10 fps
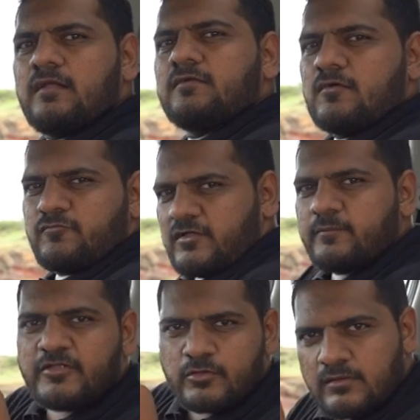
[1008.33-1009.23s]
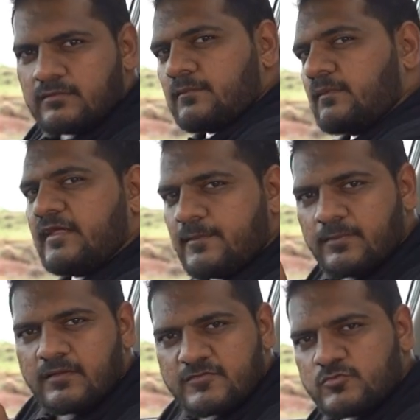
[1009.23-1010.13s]
uncomfortable. You'll keep
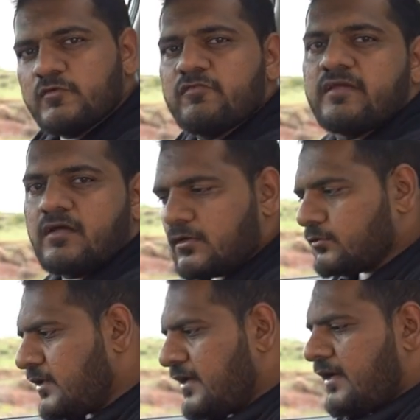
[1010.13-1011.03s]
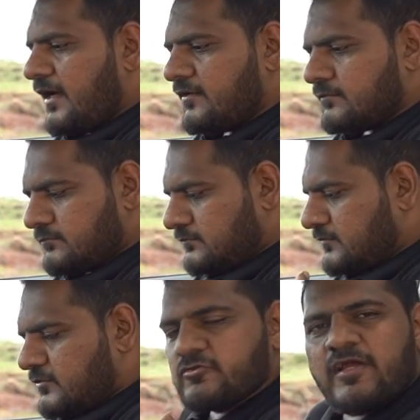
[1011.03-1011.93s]
uh, swiveling around and
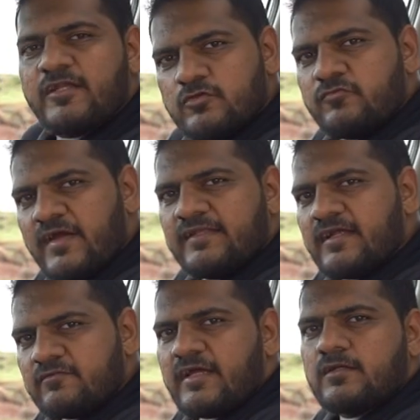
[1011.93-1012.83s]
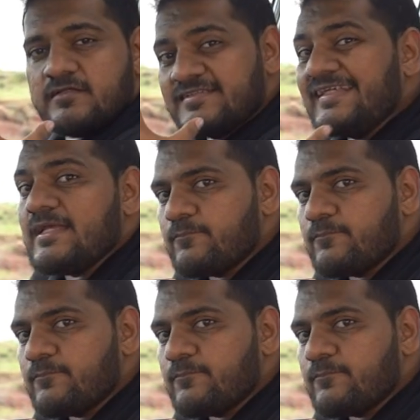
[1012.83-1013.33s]
trying to find that right seating